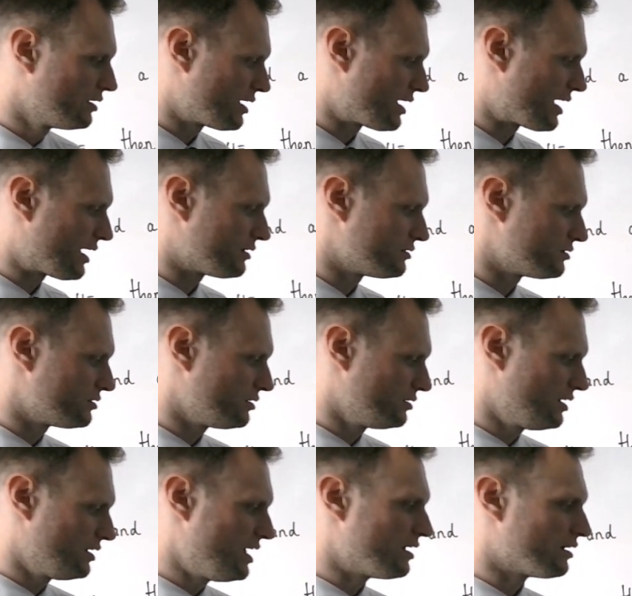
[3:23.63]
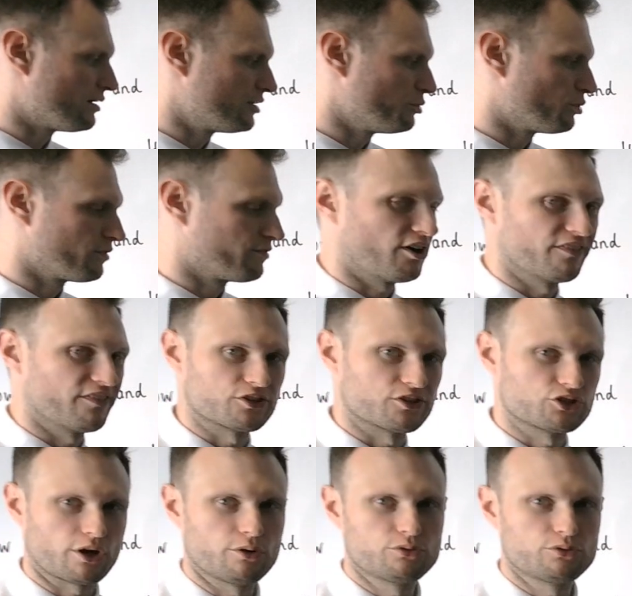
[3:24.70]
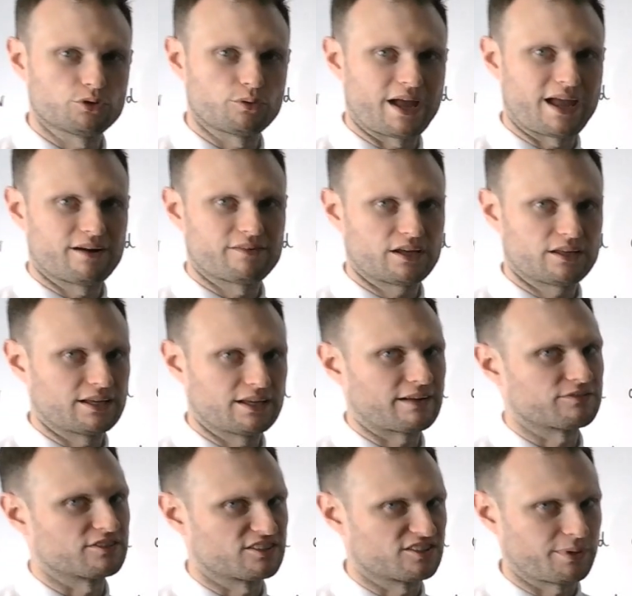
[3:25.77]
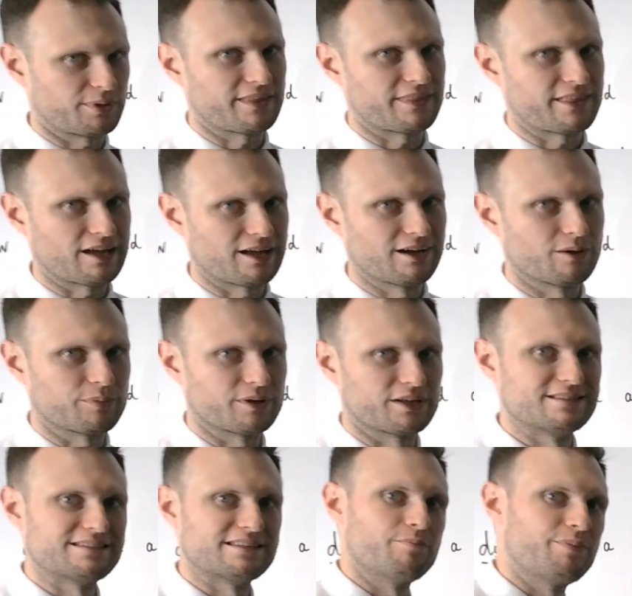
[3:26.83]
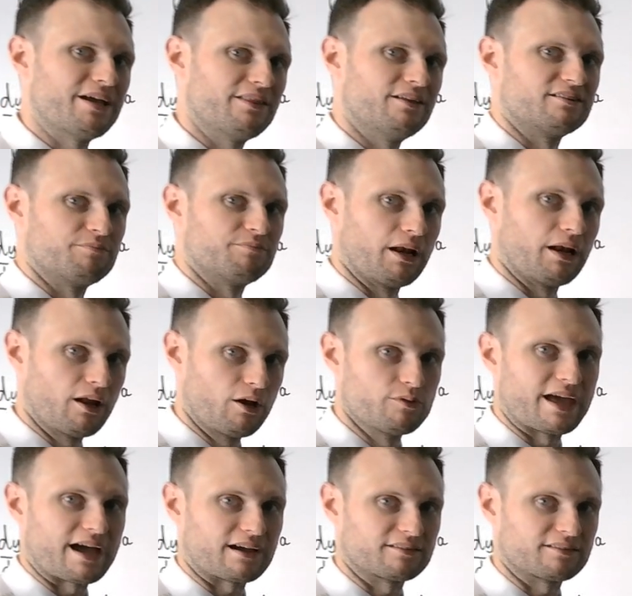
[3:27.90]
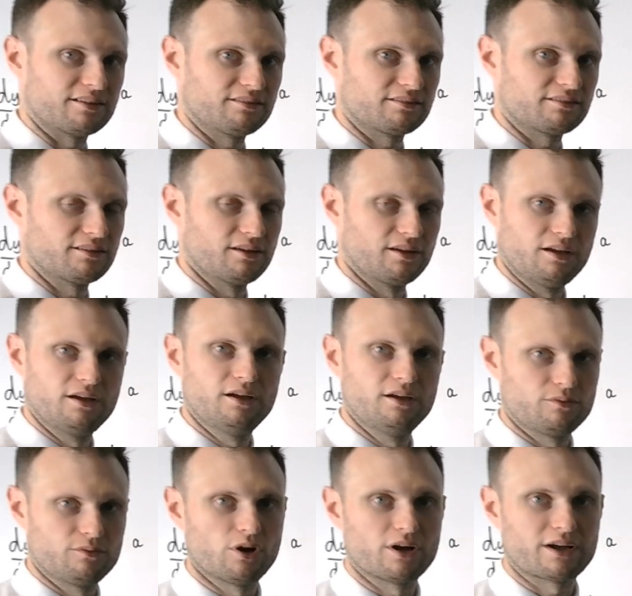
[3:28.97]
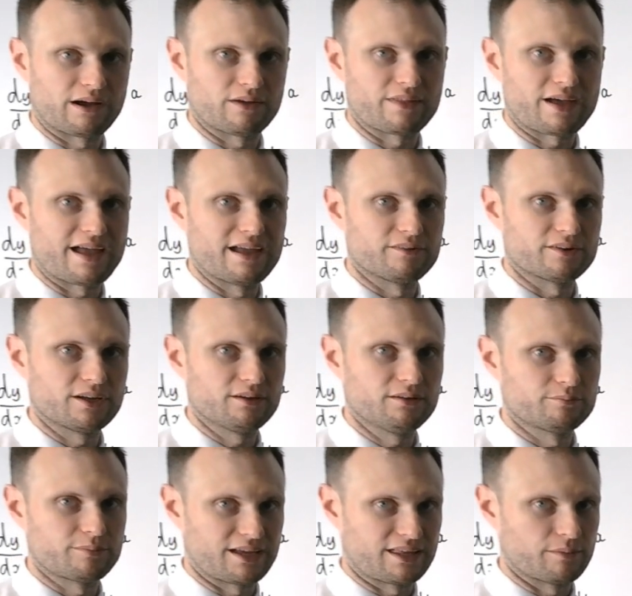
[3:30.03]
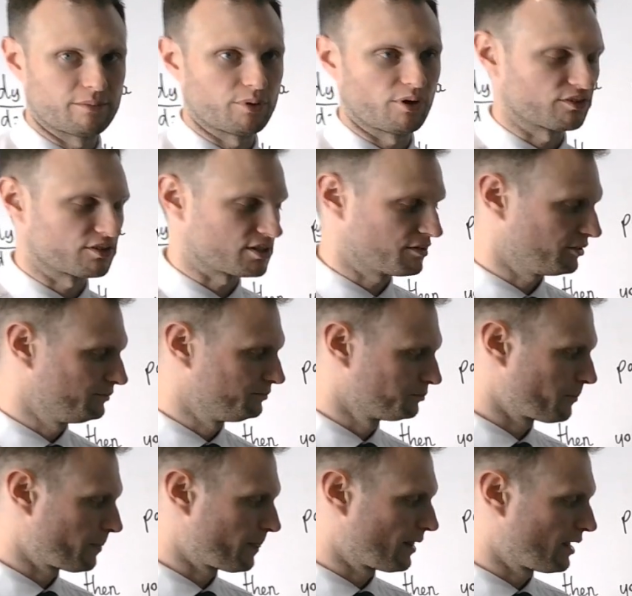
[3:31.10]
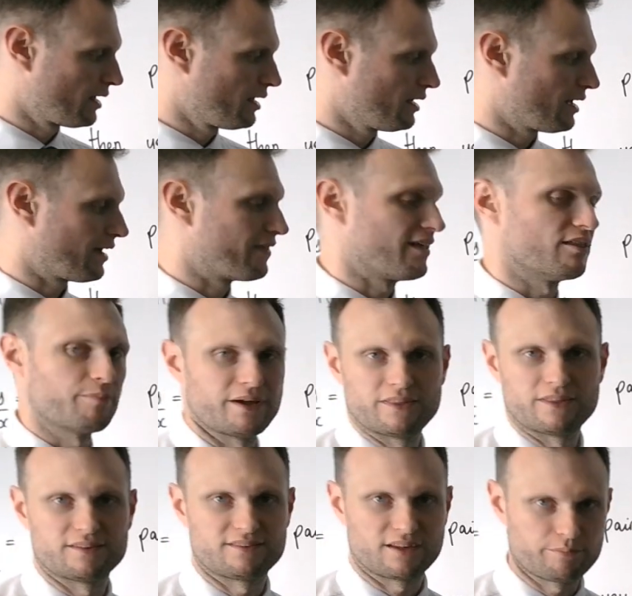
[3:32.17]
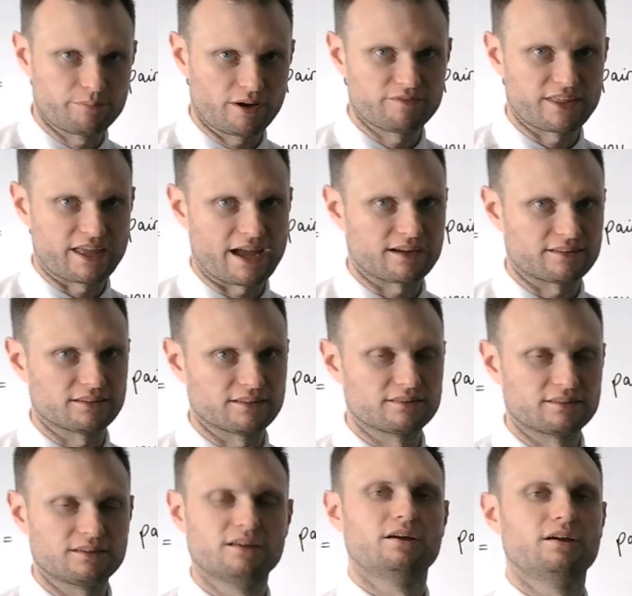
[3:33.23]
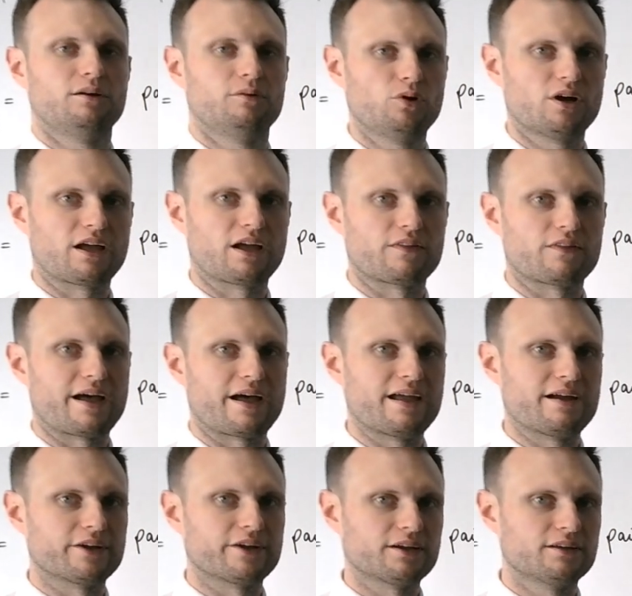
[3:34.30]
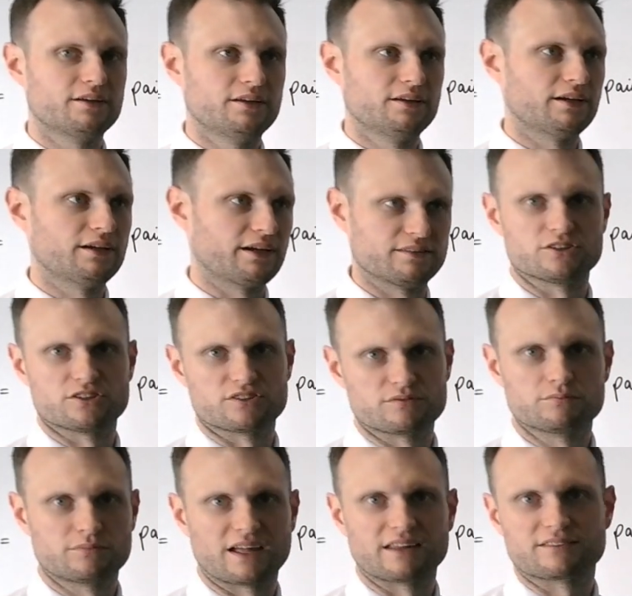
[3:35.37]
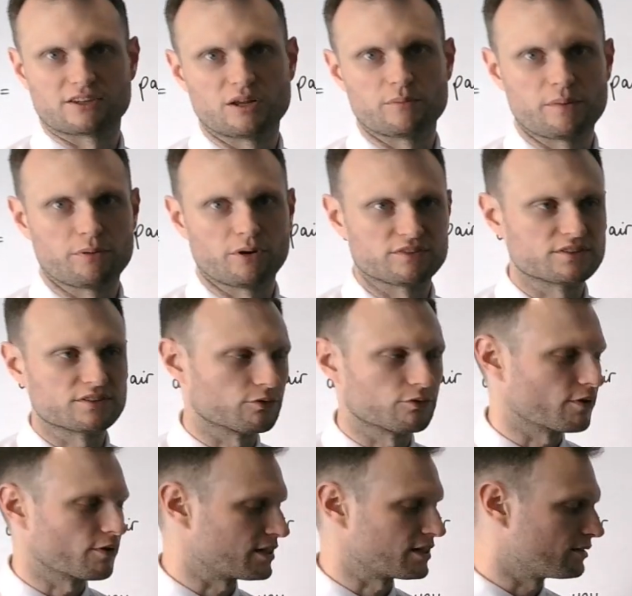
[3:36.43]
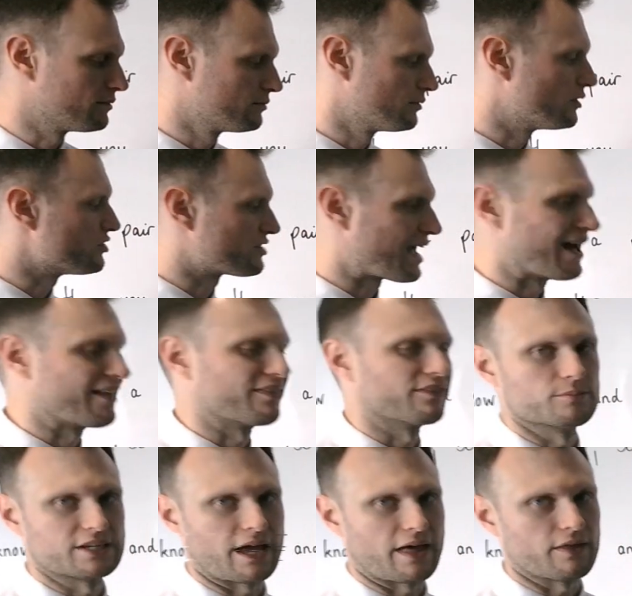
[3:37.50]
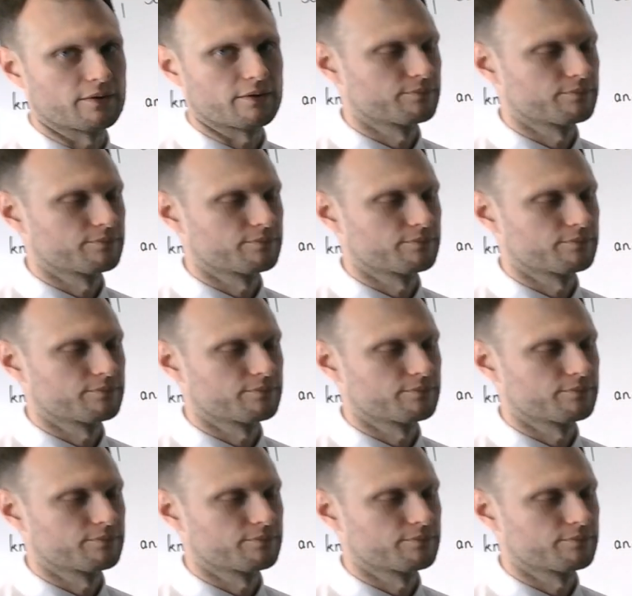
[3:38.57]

and here, and you want to find the total area, you have to split that up into the bit that's below the axis, work out that area, make it positive, and then the bit that's above the axis, work out that area, and just that's going to be positive already, and just add them together.